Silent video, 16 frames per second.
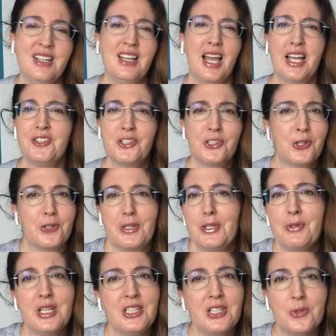And sure,
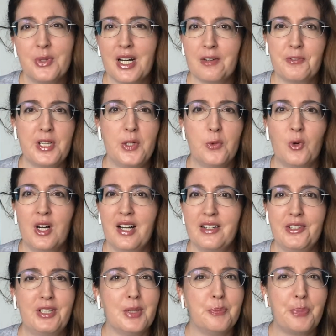you could do whatever you want.
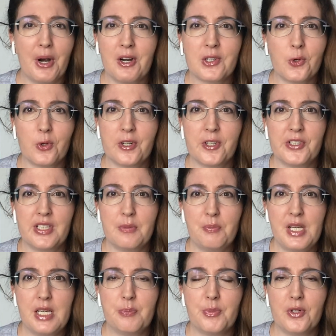You could bark orders at
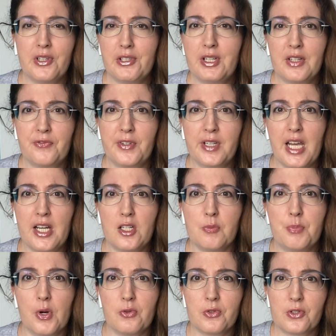people. You could forget your
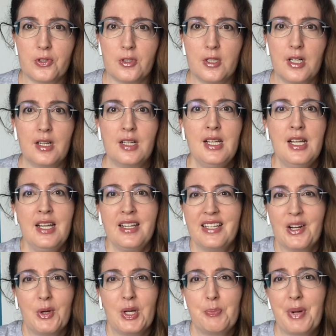bonjour.
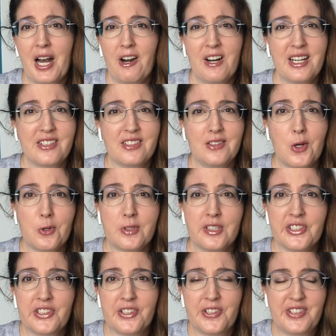In Paris,
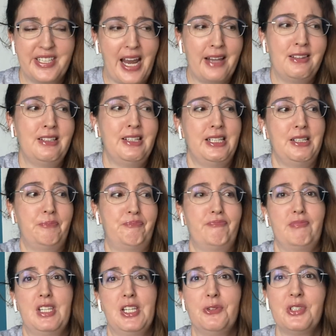locals are sadly
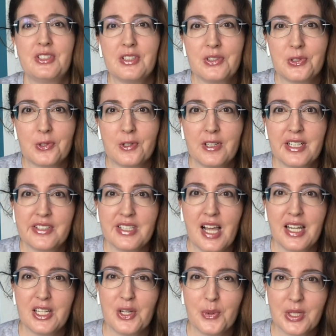used to tourists
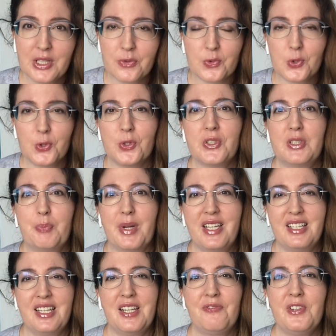not knowing the rules.
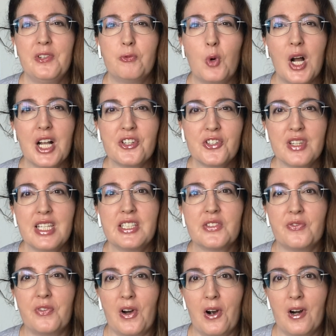But if you've watched this
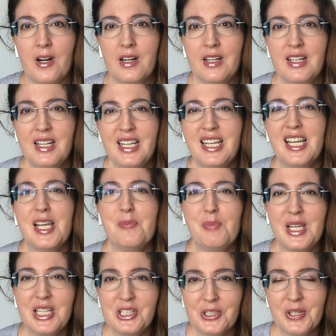far, it
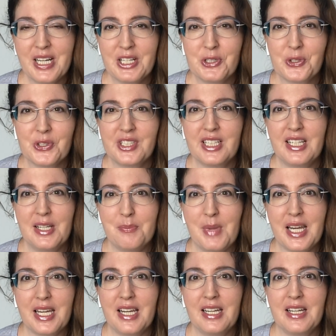means you're interested in
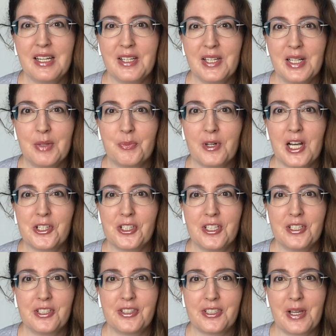making a good
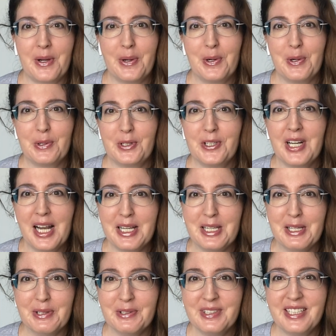impression. So good on
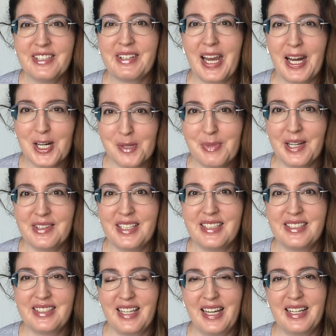you. You care about
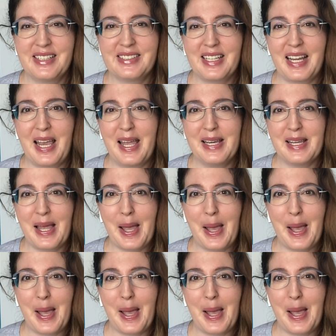these things. And